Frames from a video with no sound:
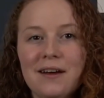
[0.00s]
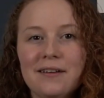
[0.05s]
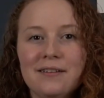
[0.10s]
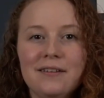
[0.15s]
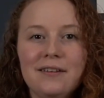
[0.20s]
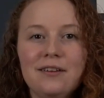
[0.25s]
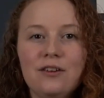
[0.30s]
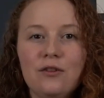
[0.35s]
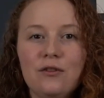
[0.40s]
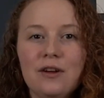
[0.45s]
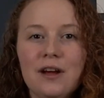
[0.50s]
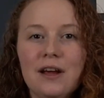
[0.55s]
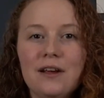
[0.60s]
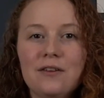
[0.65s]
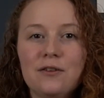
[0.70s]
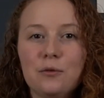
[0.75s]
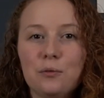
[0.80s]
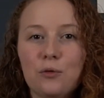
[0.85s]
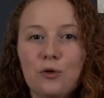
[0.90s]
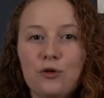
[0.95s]
This
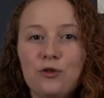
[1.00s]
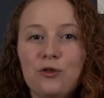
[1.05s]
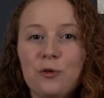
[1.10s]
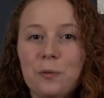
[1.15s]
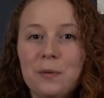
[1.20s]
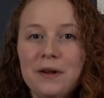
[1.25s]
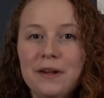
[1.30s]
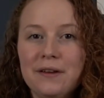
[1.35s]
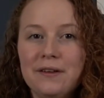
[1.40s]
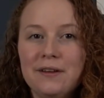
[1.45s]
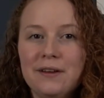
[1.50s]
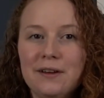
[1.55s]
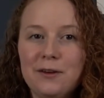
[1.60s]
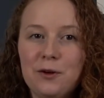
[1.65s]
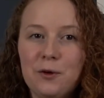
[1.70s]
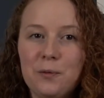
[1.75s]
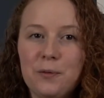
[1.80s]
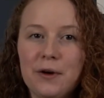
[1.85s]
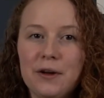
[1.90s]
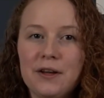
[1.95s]
creates more stability in
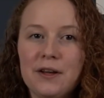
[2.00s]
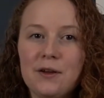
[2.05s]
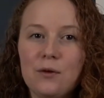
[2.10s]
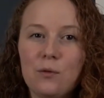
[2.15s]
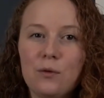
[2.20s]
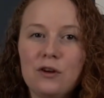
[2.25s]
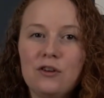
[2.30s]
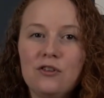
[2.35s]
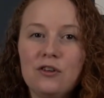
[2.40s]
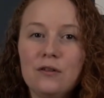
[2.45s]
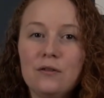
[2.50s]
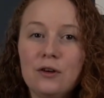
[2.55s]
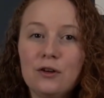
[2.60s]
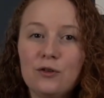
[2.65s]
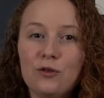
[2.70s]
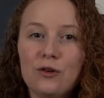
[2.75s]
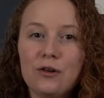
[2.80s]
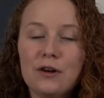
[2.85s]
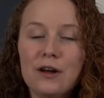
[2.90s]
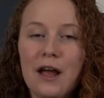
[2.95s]
your body, which in
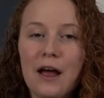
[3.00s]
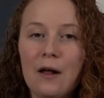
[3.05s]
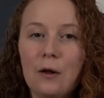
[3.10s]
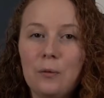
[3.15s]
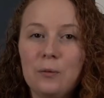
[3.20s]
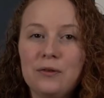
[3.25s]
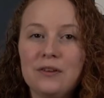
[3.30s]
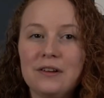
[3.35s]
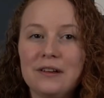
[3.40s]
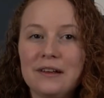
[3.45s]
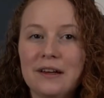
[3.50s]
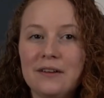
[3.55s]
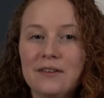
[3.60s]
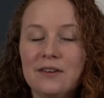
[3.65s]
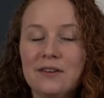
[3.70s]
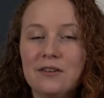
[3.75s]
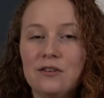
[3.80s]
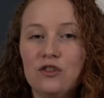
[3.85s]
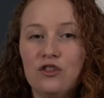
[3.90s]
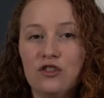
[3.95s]
return helps
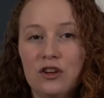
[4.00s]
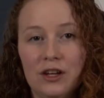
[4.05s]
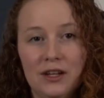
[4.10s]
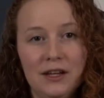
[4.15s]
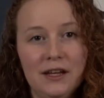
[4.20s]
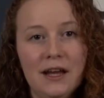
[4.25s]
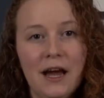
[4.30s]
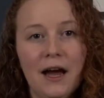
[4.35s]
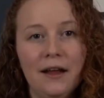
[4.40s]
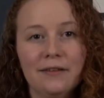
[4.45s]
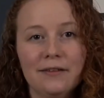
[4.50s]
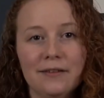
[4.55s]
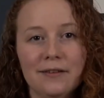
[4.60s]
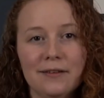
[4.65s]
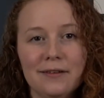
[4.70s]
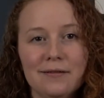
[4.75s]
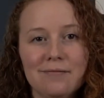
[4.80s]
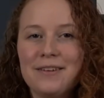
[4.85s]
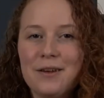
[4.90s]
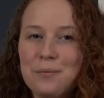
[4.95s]
lessen shaky
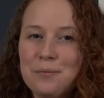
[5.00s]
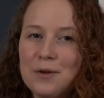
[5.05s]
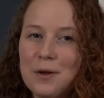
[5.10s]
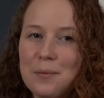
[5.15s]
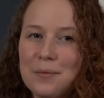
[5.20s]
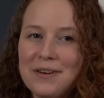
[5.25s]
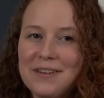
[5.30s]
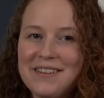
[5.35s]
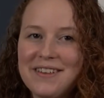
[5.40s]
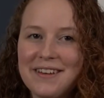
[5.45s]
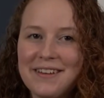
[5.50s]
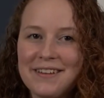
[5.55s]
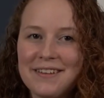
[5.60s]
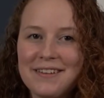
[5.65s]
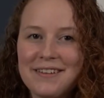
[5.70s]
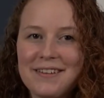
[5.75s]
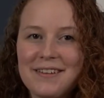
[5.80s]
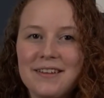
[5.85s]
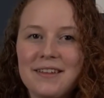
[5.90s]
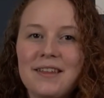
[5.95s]
hands. Tip number
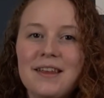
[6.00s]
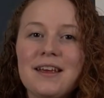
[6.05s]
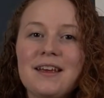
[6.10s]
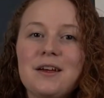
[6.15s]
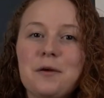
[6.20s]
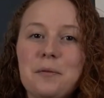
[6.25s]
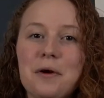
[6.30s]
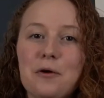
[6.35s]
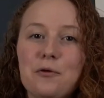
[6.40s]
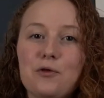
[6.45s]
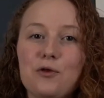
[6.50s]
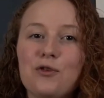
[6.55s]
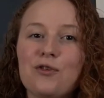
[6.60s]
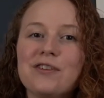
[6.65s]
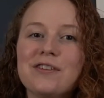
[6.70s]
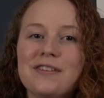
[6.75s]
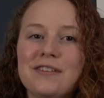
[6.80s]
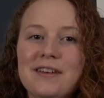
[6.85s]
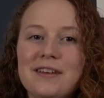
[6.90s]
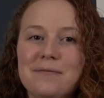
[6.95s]
6. Think about your
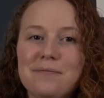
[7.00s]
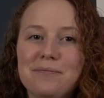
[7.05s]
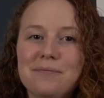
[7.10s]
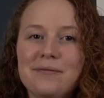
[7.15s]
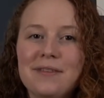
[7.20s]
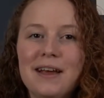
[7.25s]
scene.